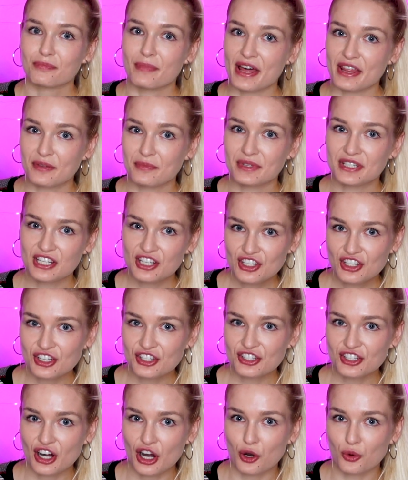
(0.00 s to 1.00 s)

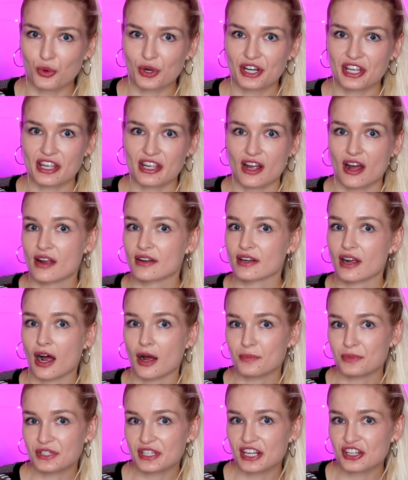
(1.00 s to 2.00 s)
Mathematicians are working on
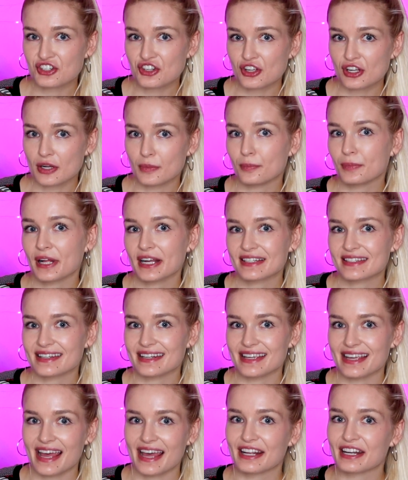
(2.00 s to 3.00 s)
computational complexity